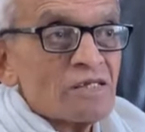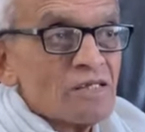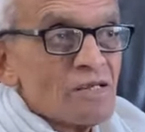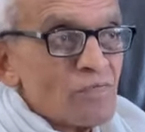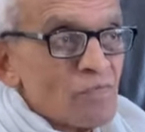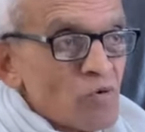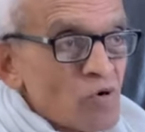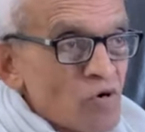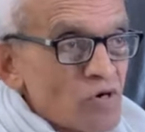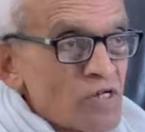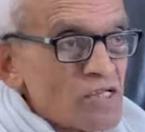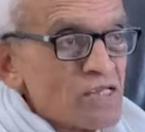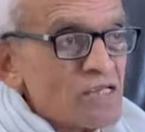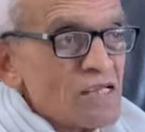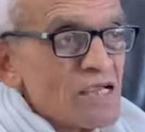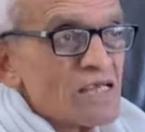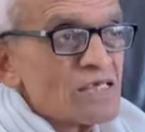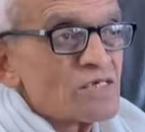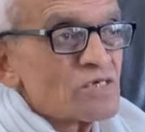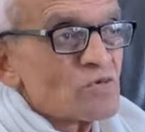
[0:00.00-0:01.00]
The
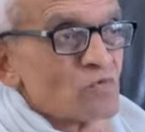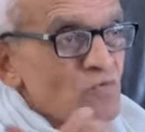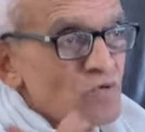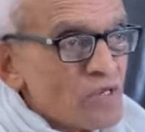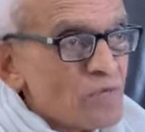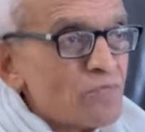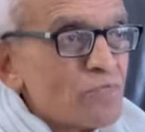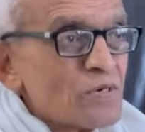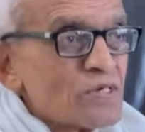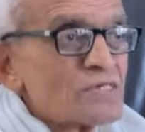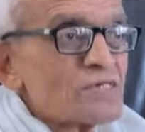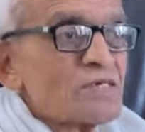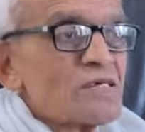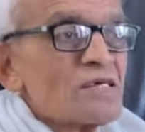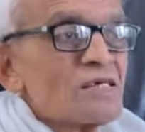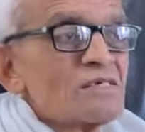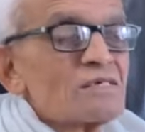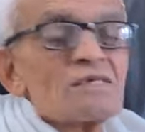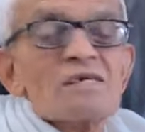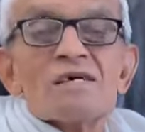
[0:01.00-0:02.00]
body as we
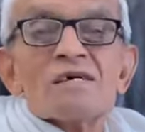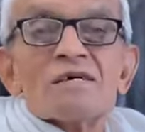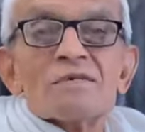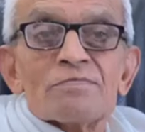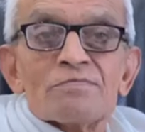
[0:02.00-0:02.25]
possess,